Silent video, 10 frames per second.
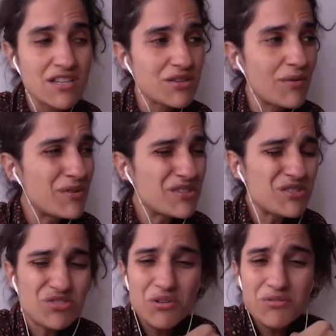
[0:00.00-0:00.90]
So I want
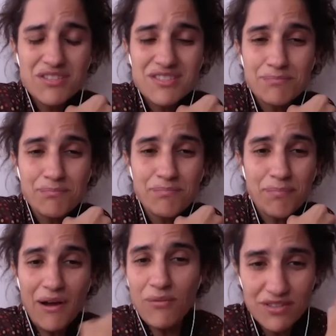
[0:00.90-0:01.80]
to show the
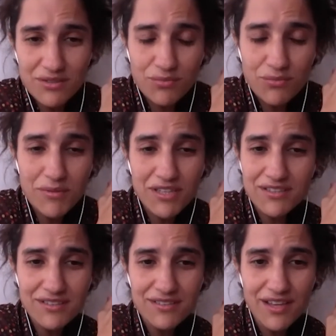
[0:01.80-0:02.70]
power of the
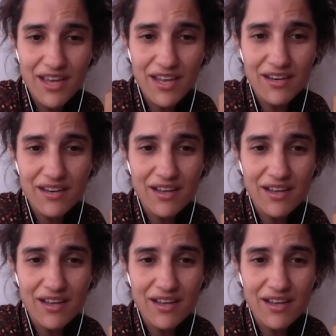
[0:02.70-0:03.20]
woman. And